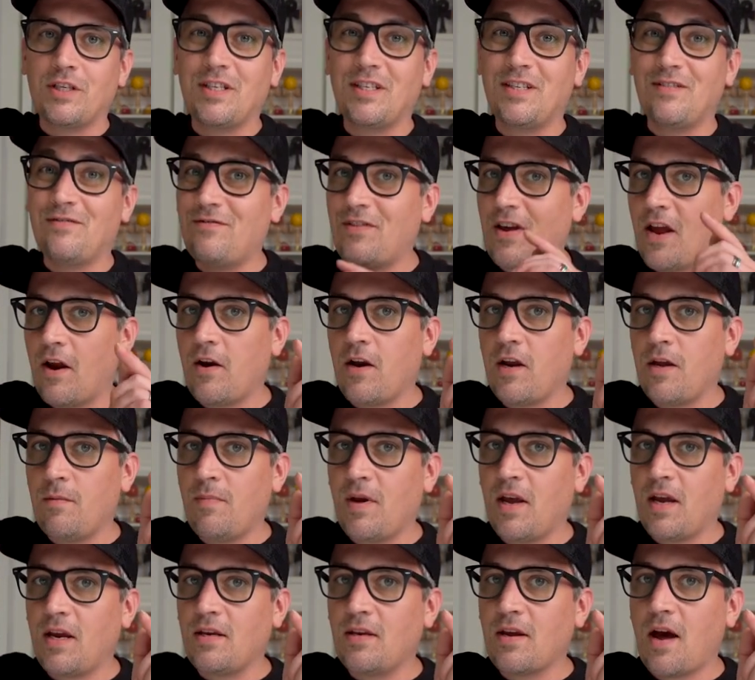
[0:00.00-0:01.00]
It's very
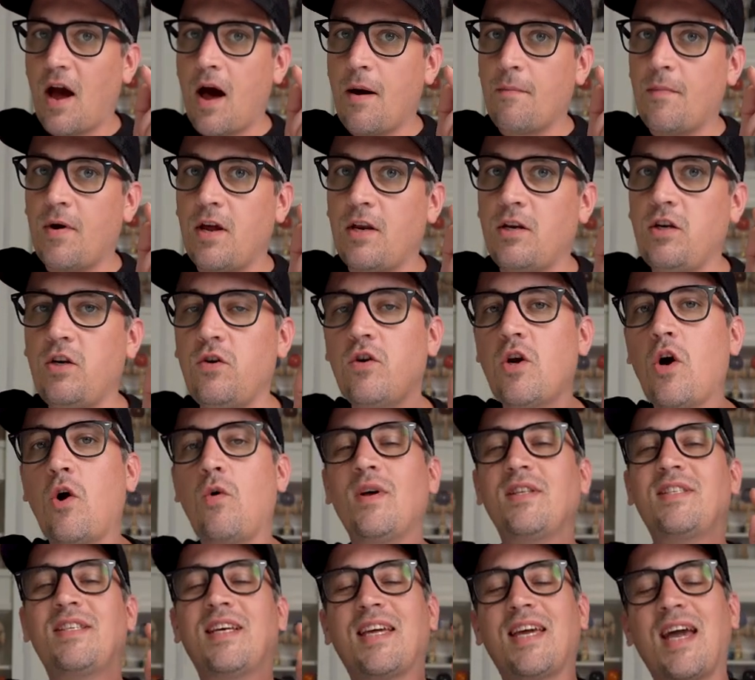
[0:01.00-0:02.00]
big Dama, and you know
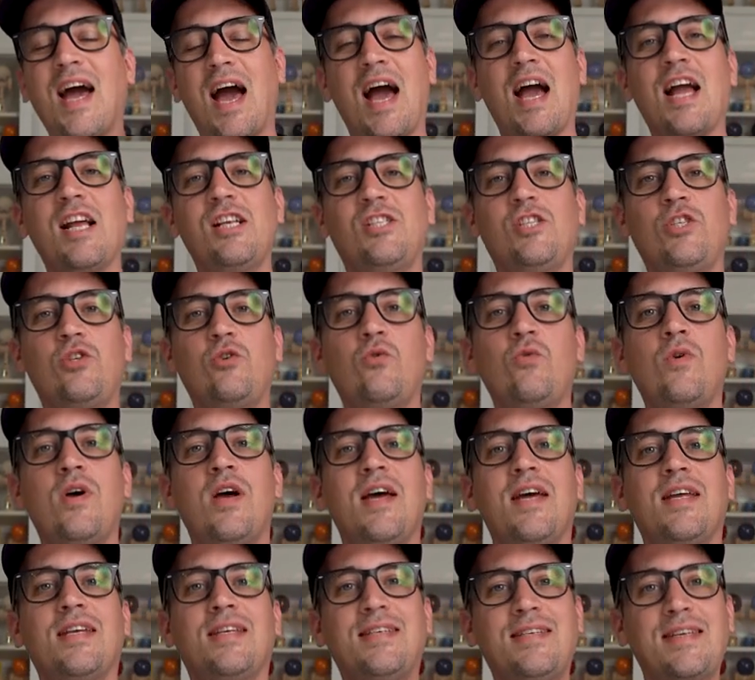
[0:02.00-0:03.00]
it's a
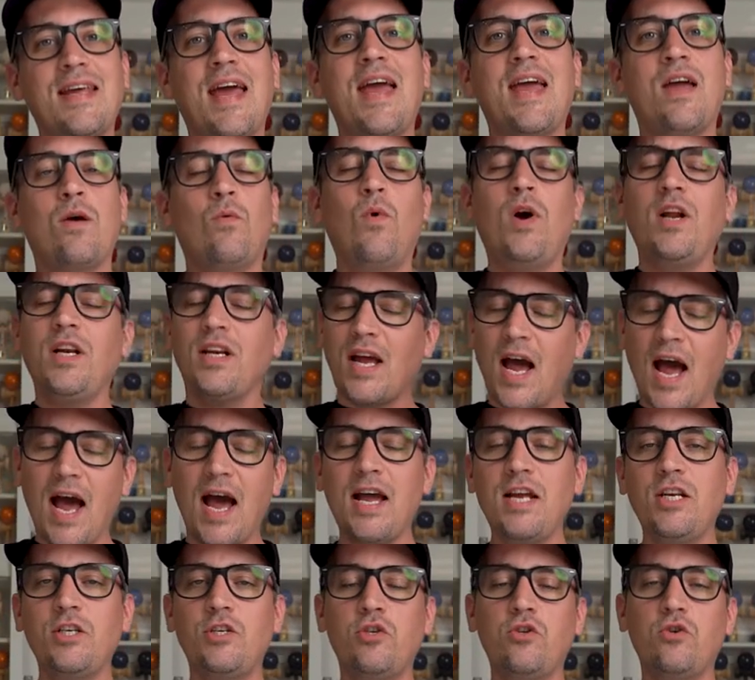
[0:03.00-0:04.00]
kaiju day. What
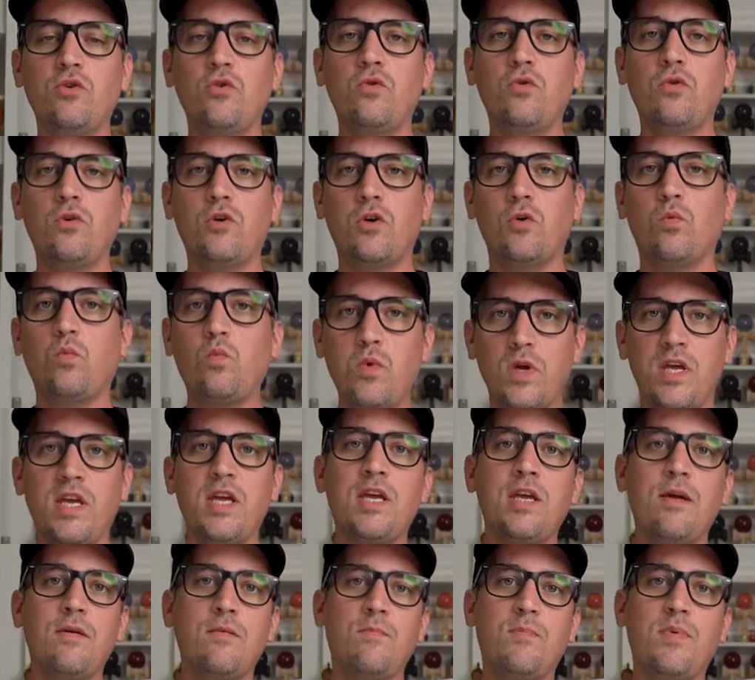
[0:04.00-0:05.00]
kaiju could
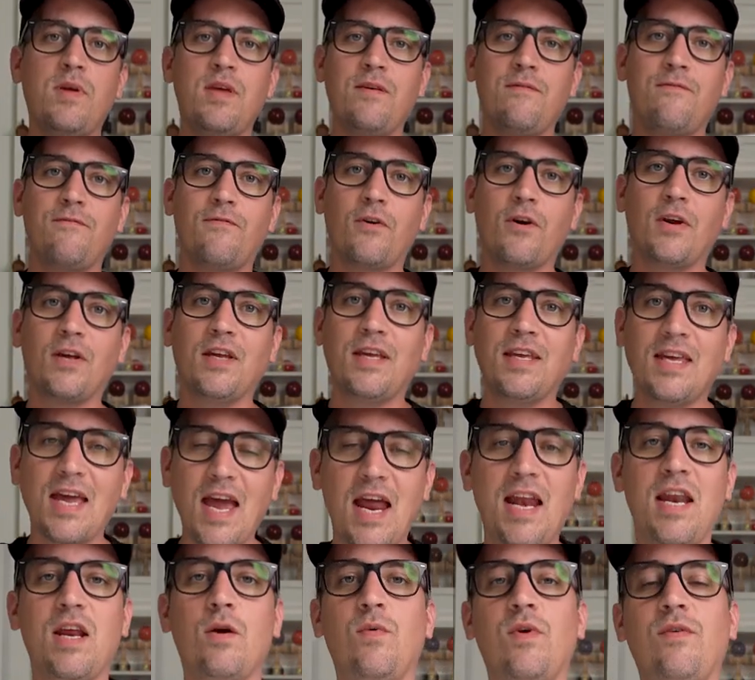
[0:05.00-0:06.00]
we be
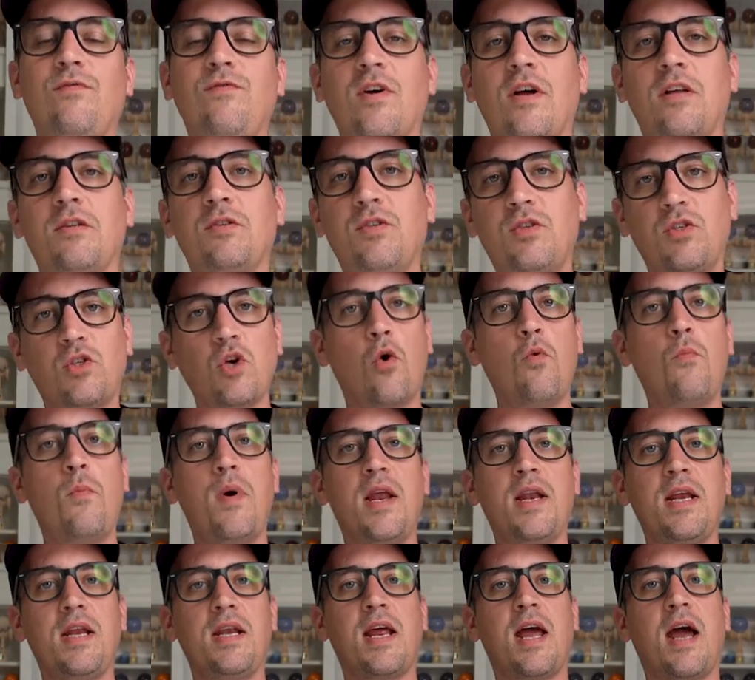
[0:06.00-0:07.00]
forgetting? We've done so
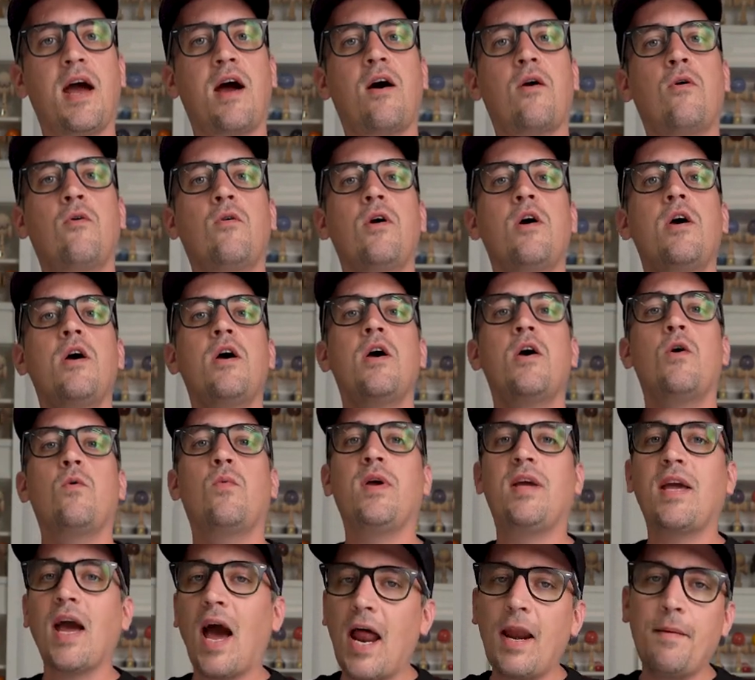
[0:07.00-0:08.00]
many now,
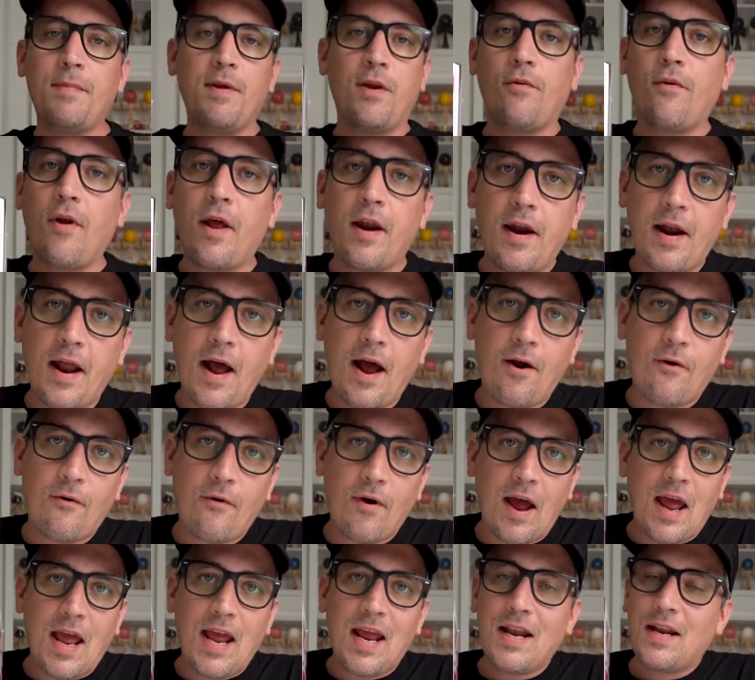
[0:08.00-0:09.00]
we gotta be running out,
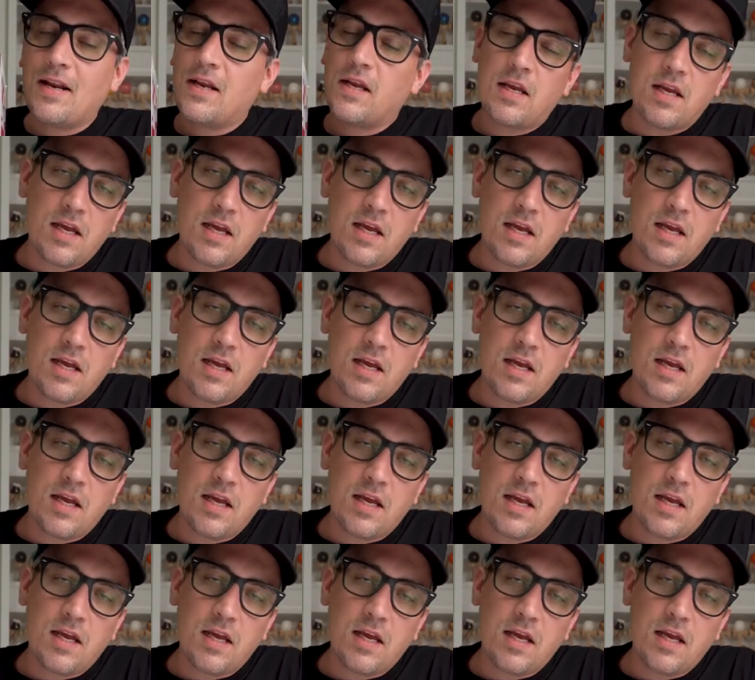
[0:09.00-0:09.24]
right?